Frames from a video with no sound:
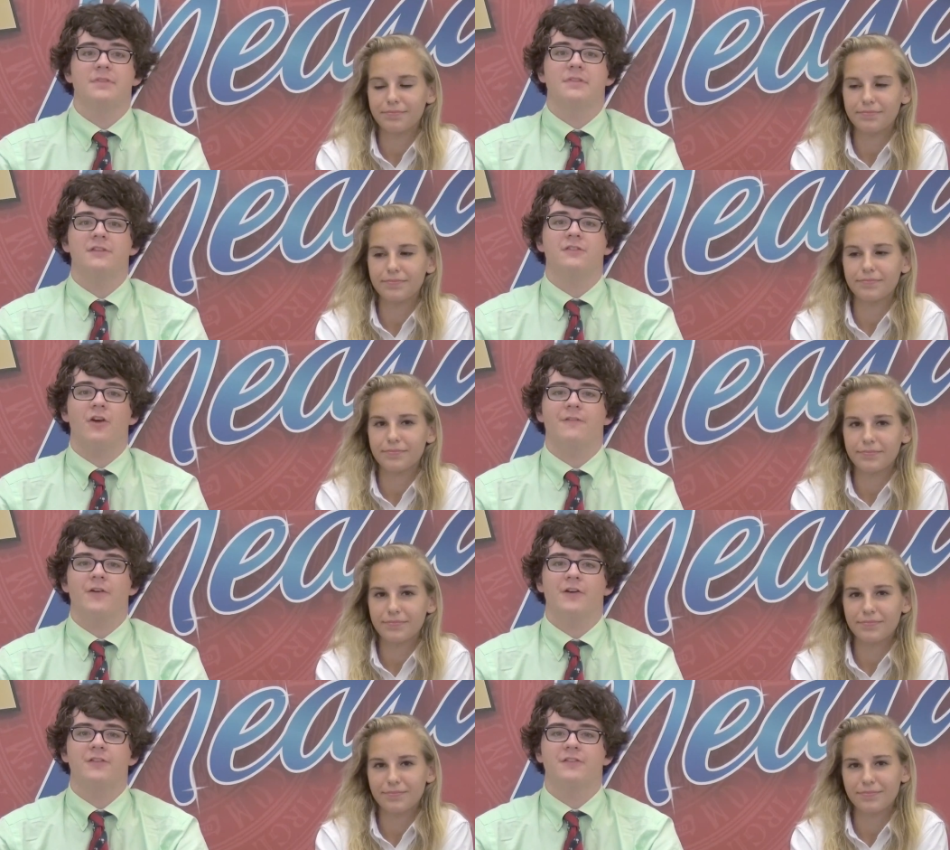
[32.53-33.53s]
Speaker 1: This is our
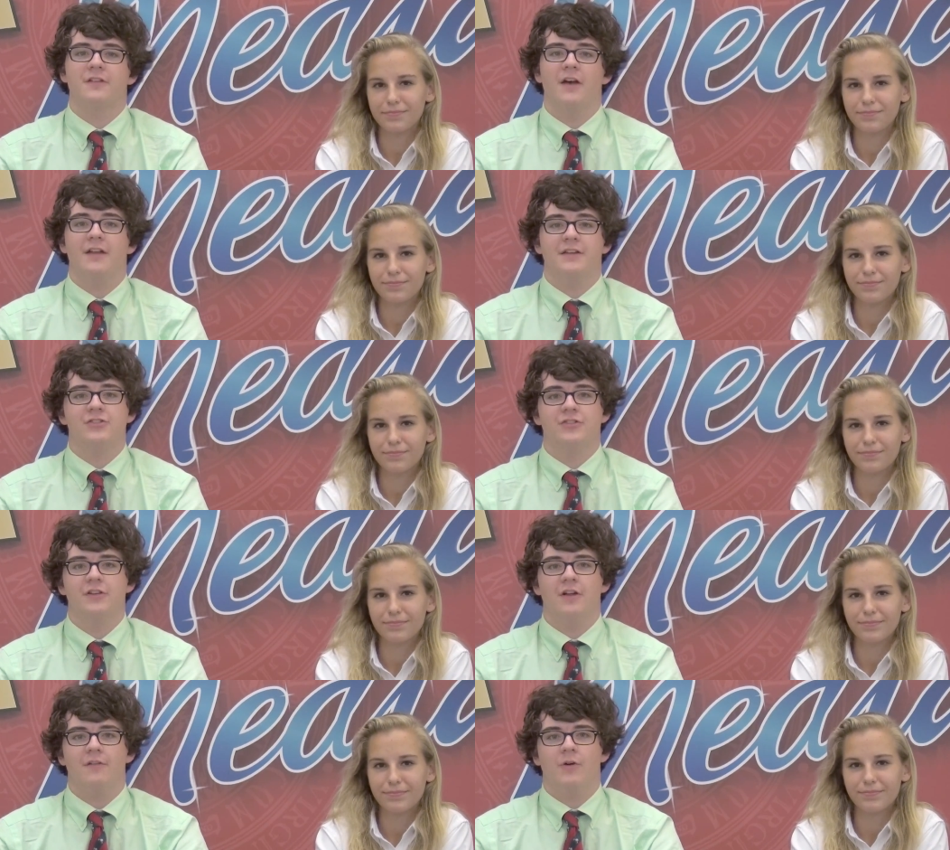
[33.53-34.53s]
first
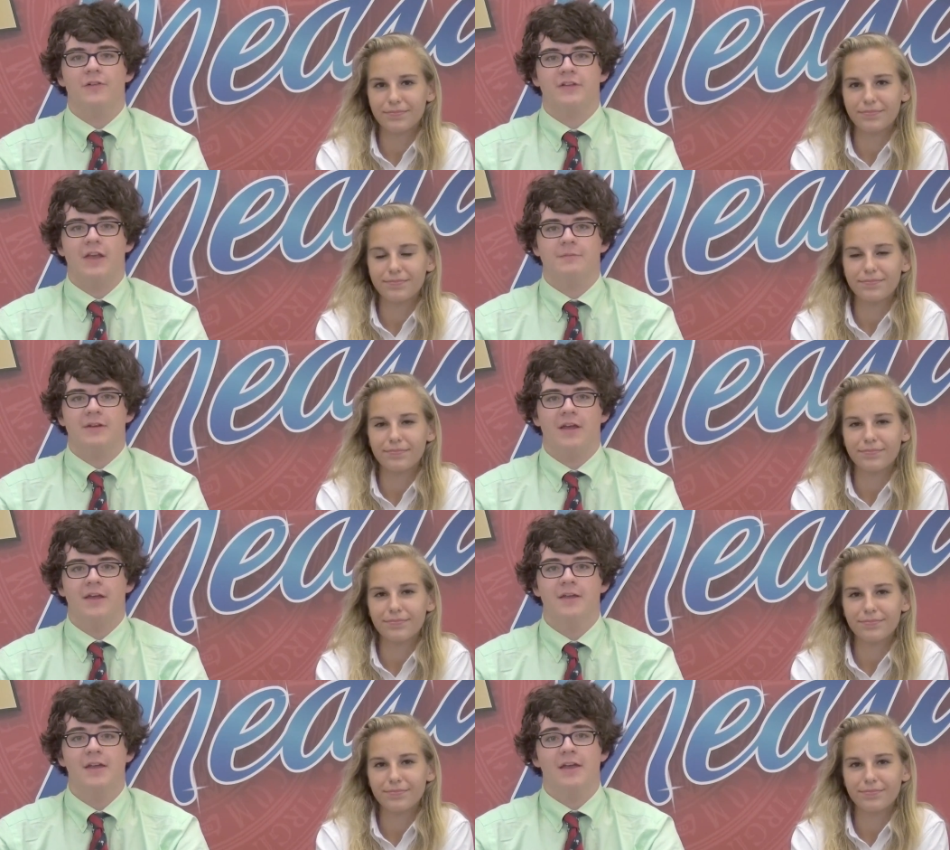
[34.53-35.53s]
edition of Walsingham
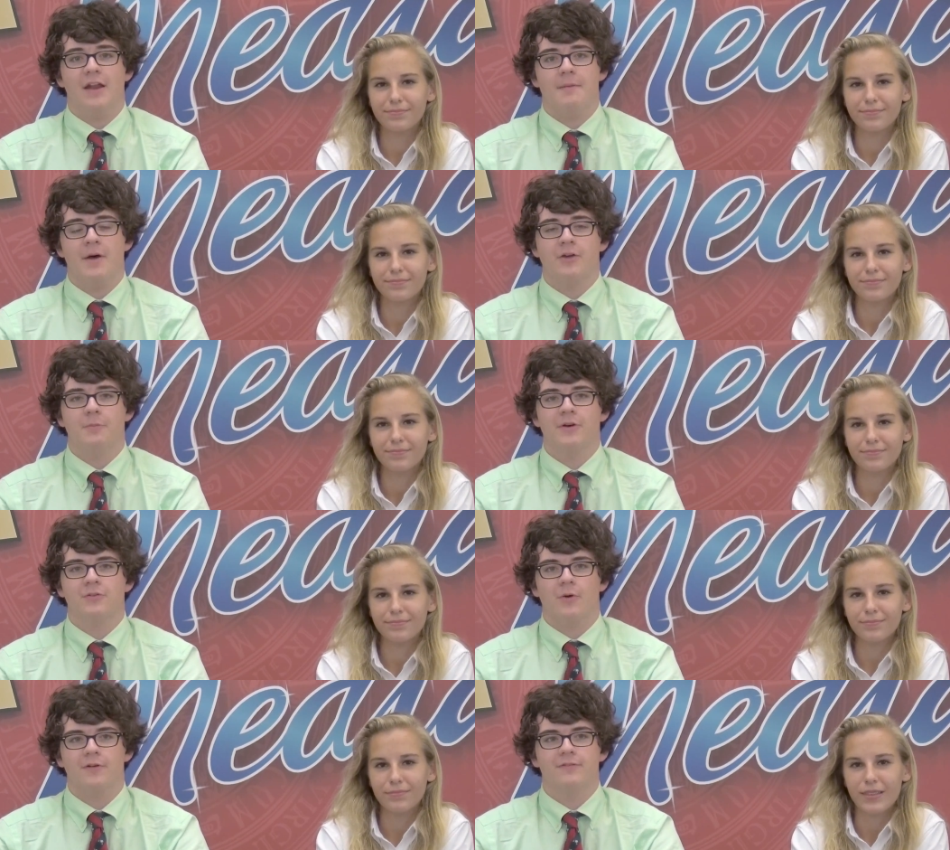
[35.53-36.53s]
Today, and I'm Michael
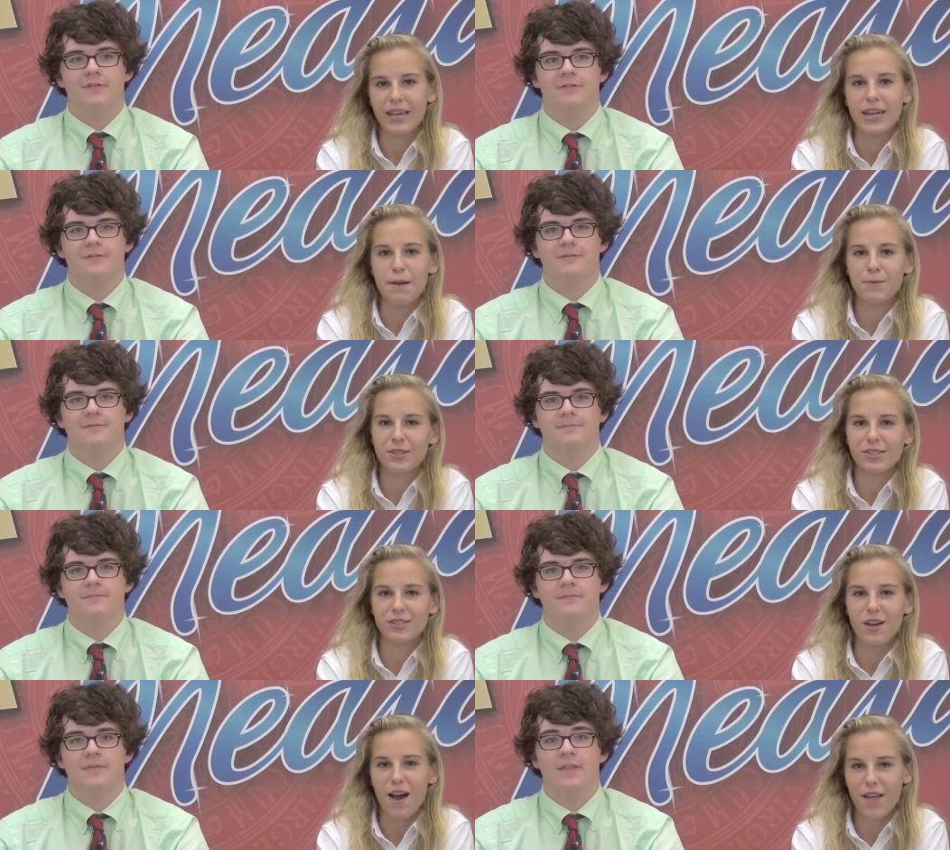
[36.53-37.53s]
Bergdorf.
Speaker 2: And I'm
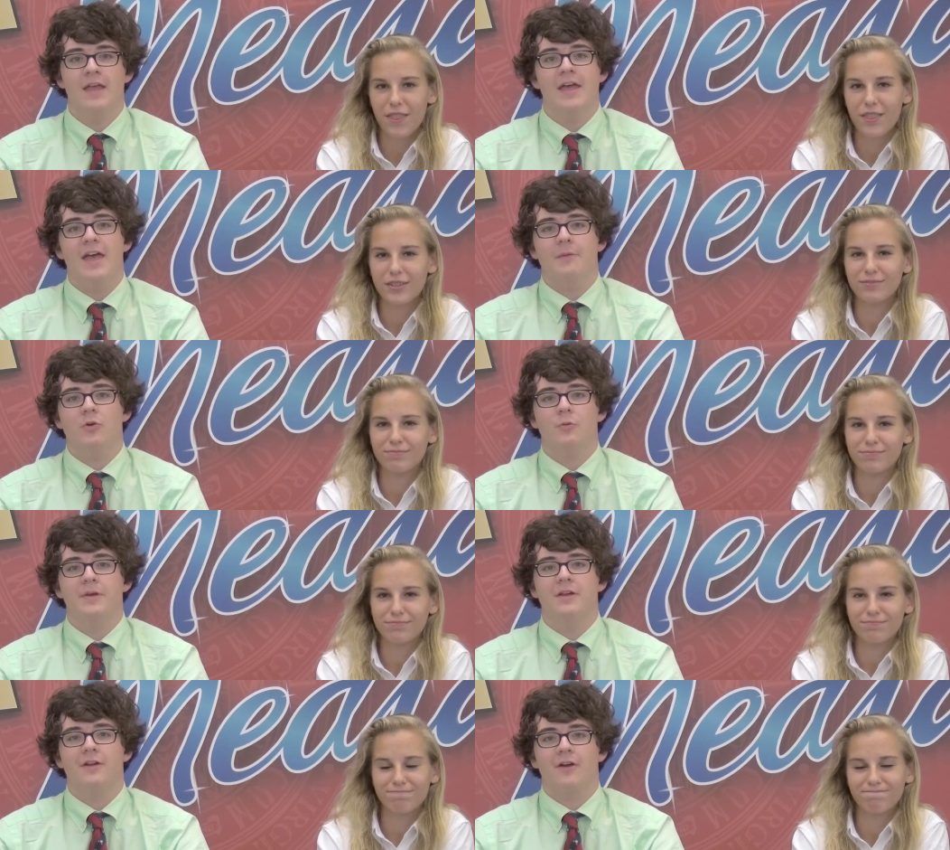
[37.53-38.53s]
Kristen Toth.
Speaker 1: And we'll
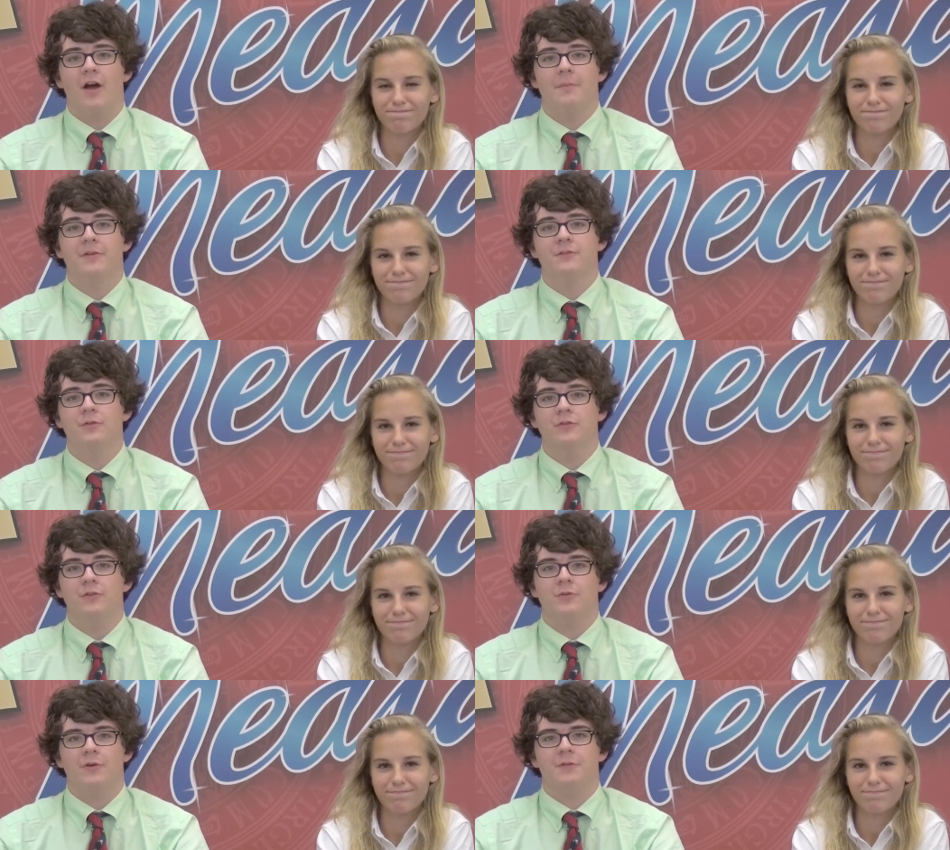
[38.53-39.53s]
be your upper school
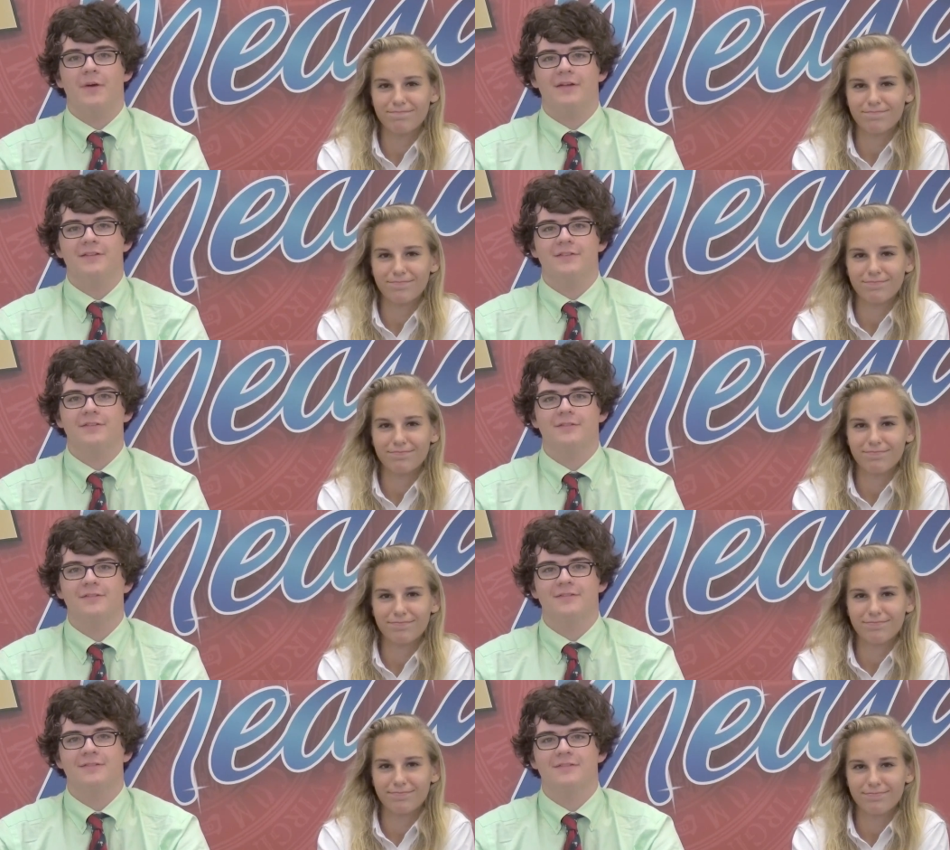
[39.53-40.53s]
news correspondents.
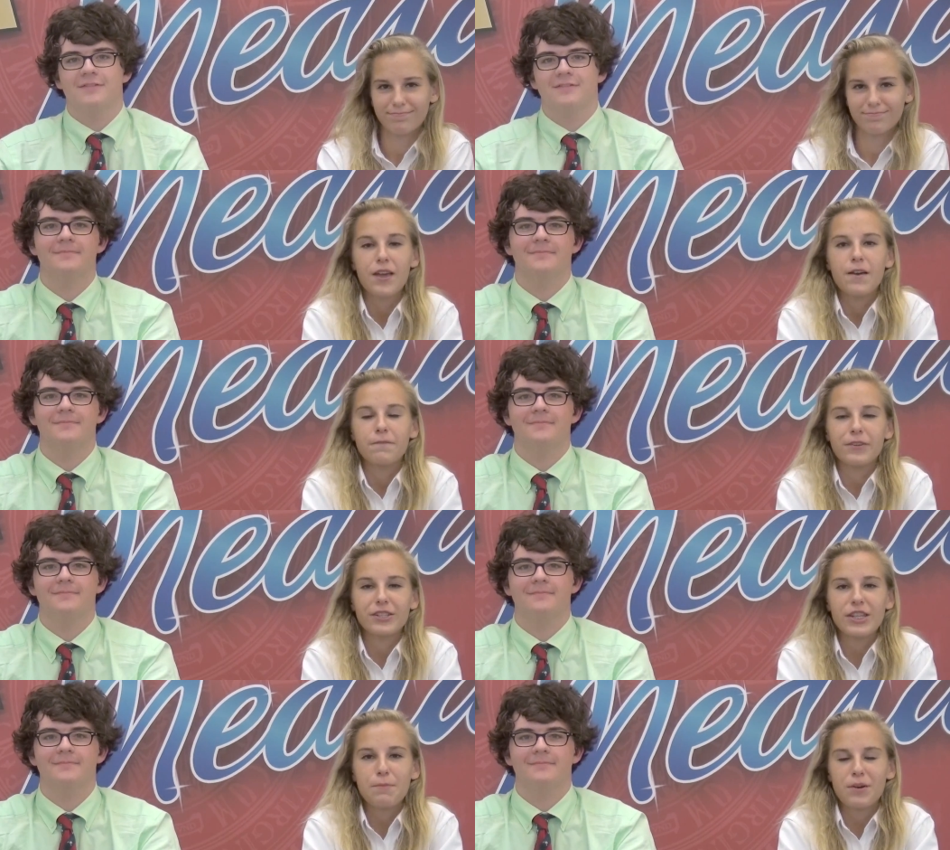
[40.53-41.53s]

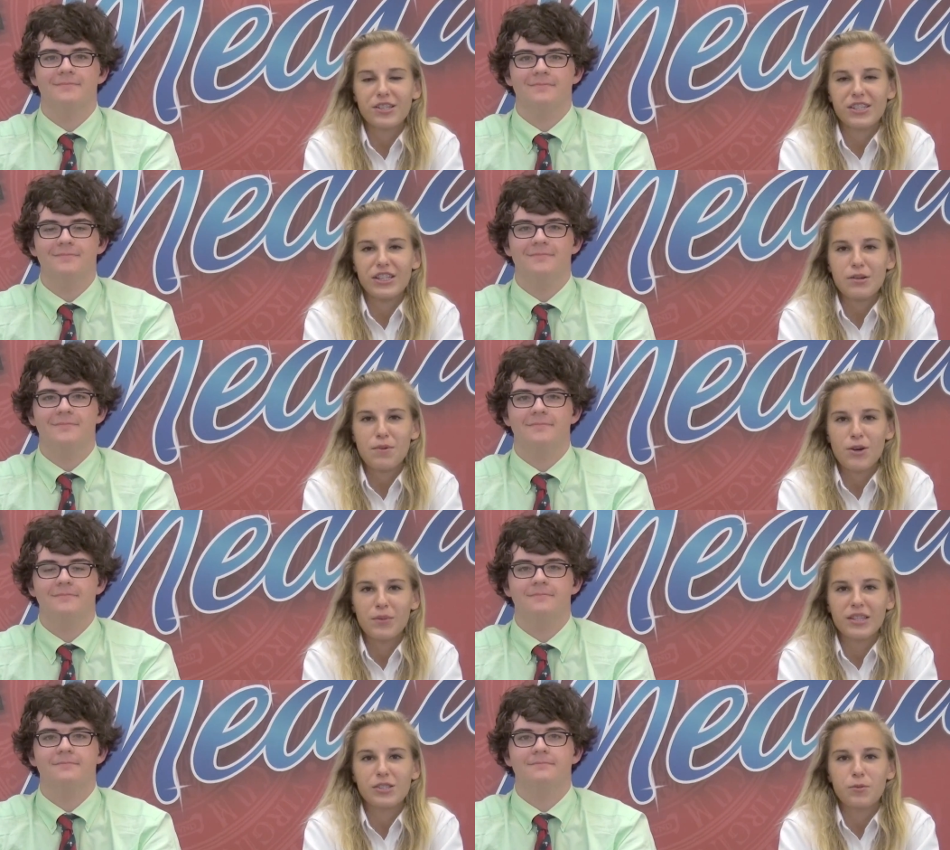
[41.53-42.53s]
Speaker 2: First up our senior
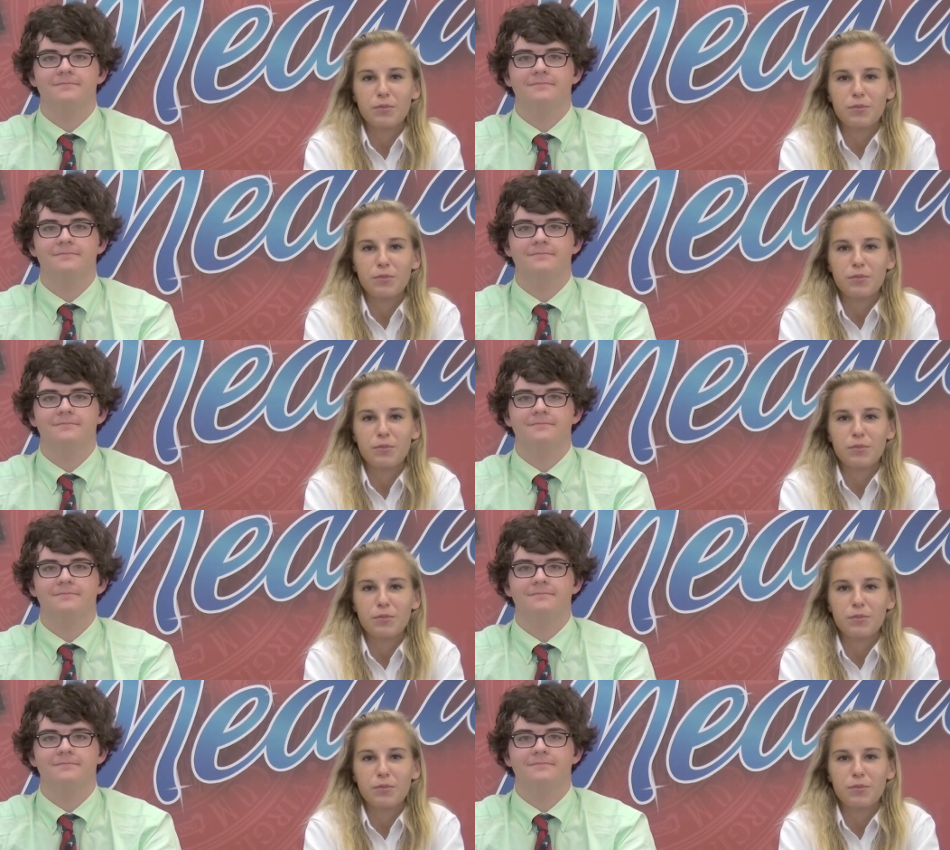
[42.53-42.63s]
moments